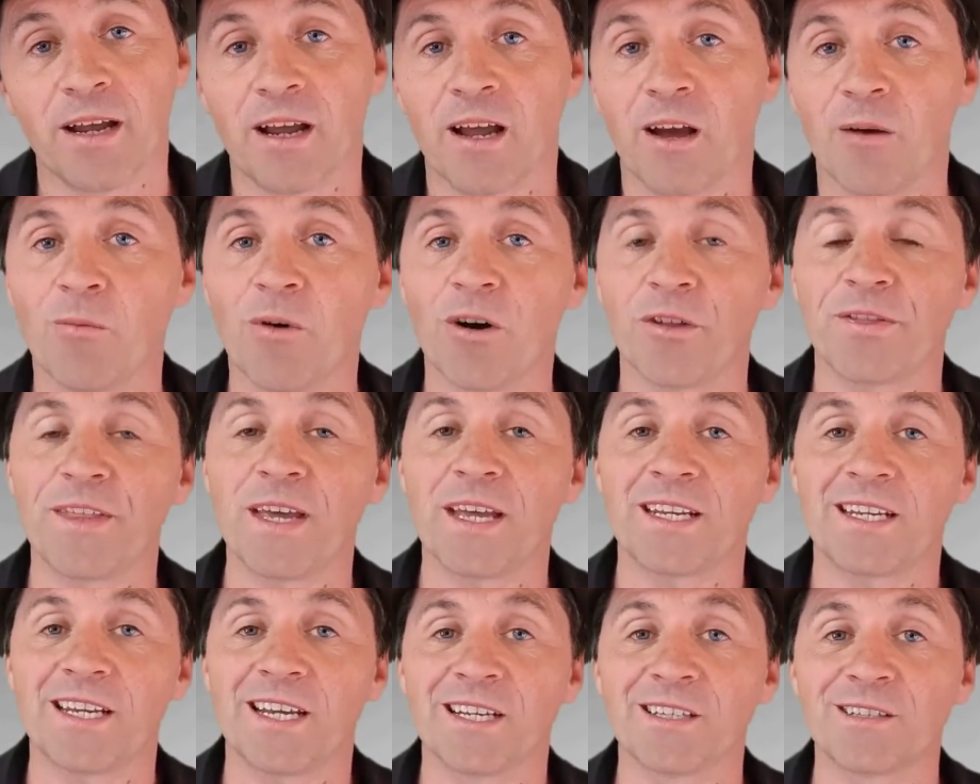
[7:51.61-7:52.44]
And what
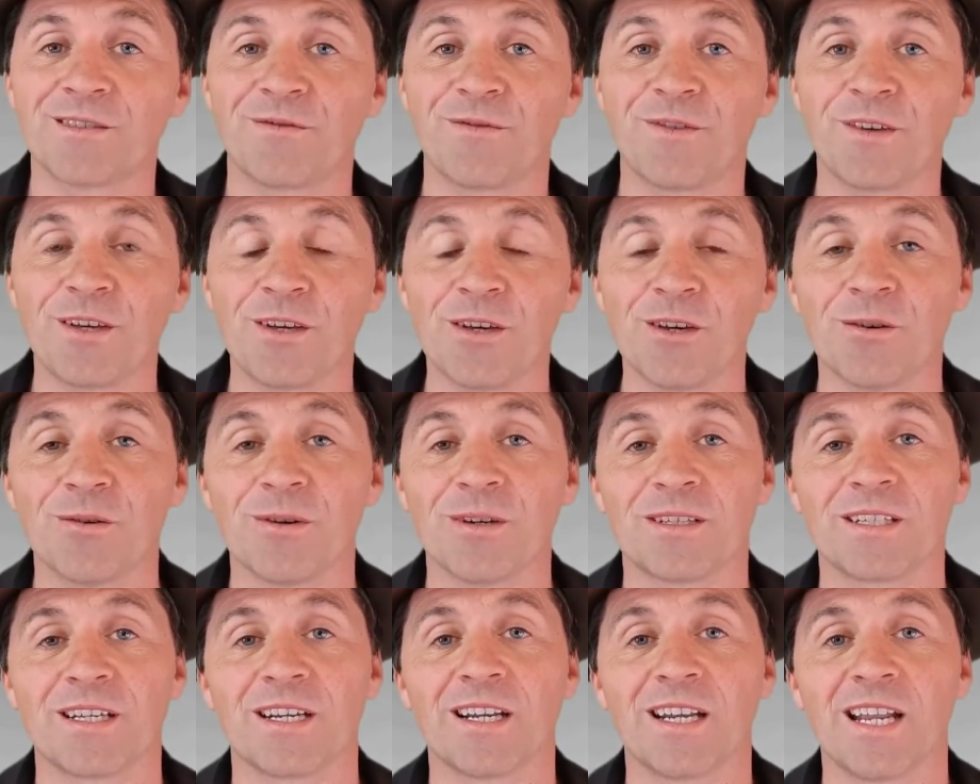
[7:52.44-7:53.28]
that does for you
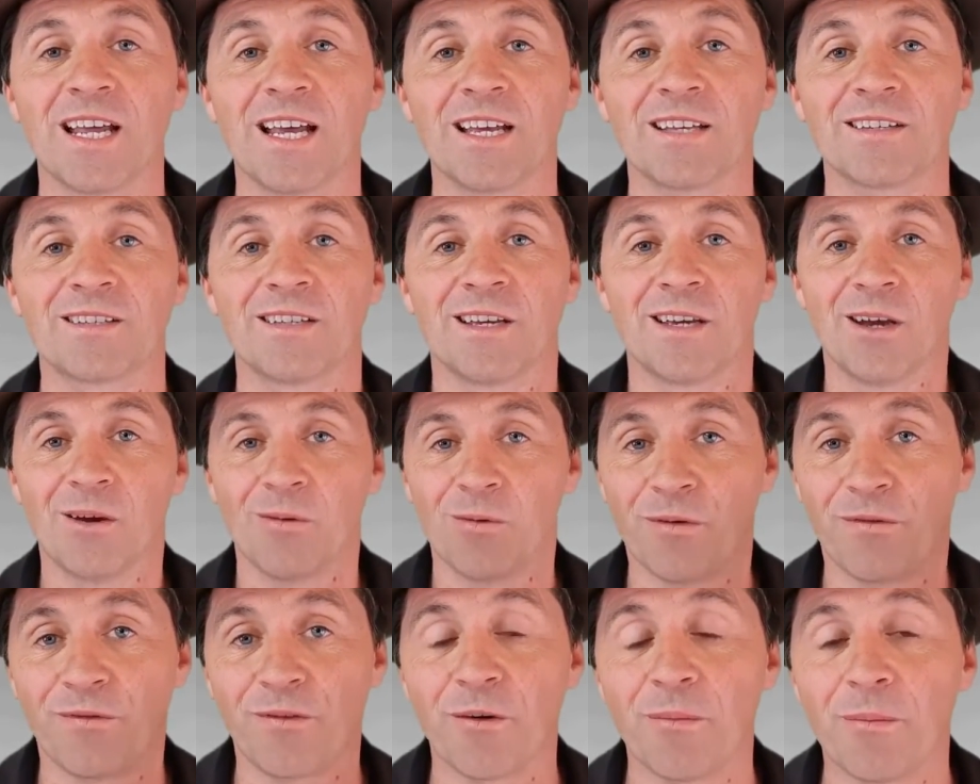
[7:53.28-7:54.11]
is it allows,
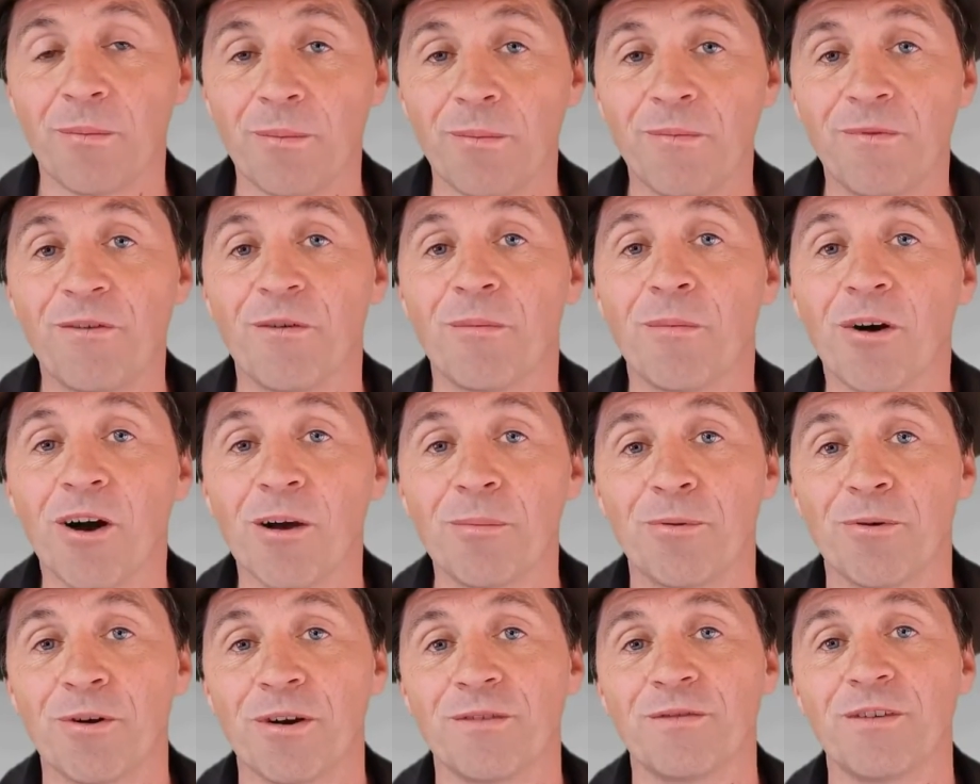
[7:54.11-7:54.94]
well, from my
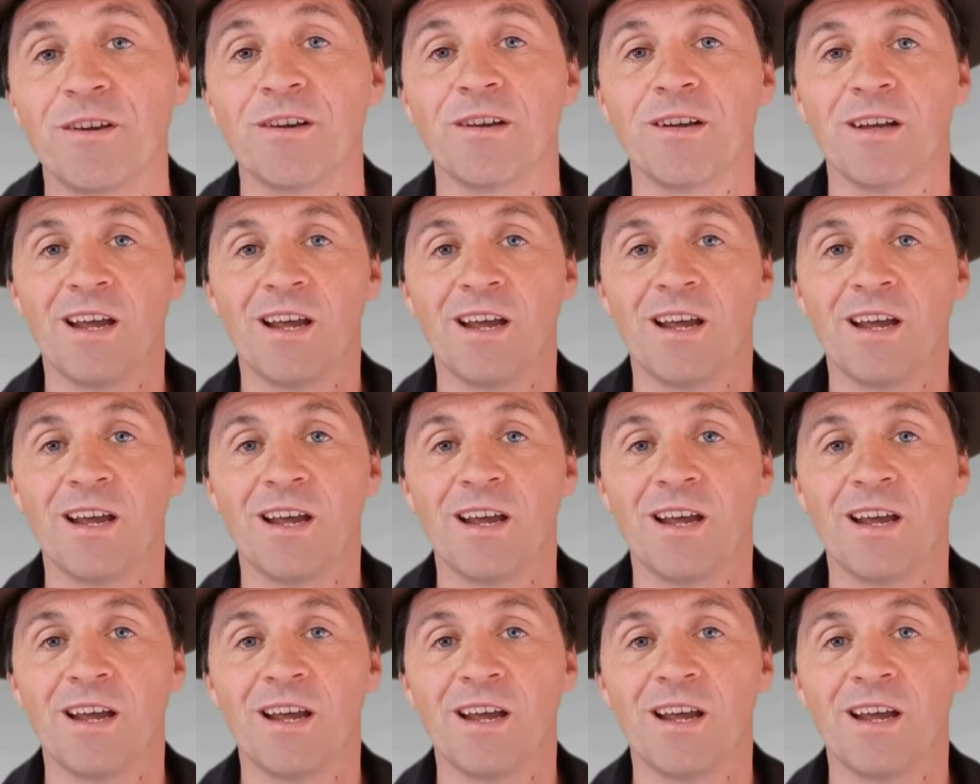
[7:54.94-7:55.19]
point of view,